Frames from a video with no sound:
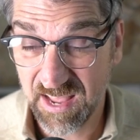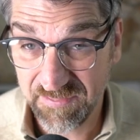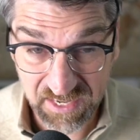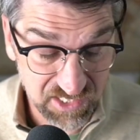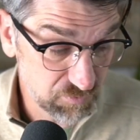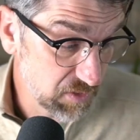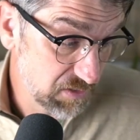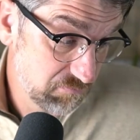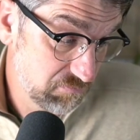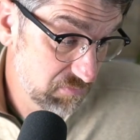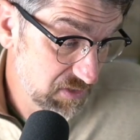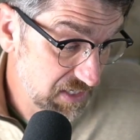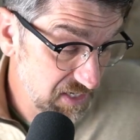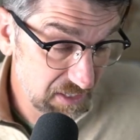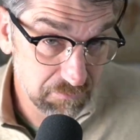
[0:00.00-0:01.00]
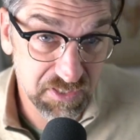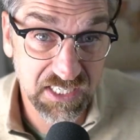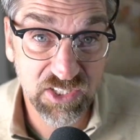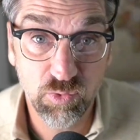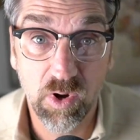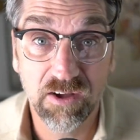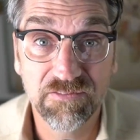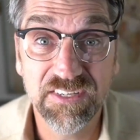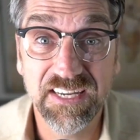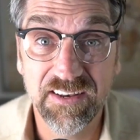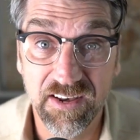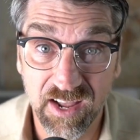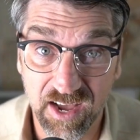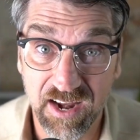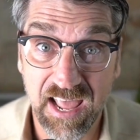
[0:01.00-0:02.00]
that's what the DMC 12 did
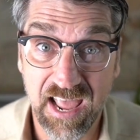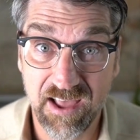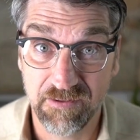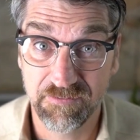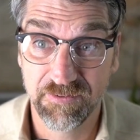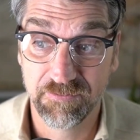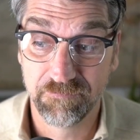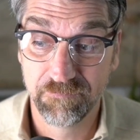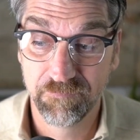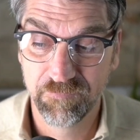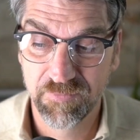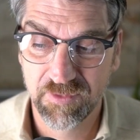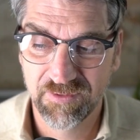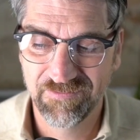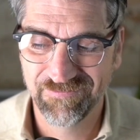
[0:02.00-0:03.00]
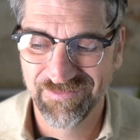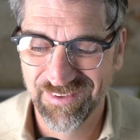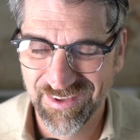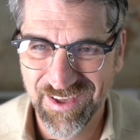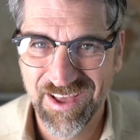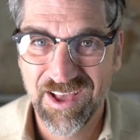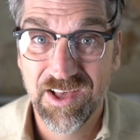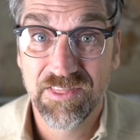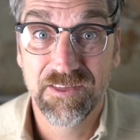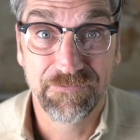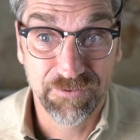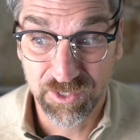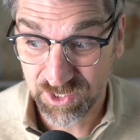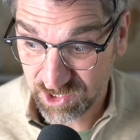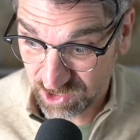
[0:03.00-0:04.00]
not have. The
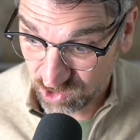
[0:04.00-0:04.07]
first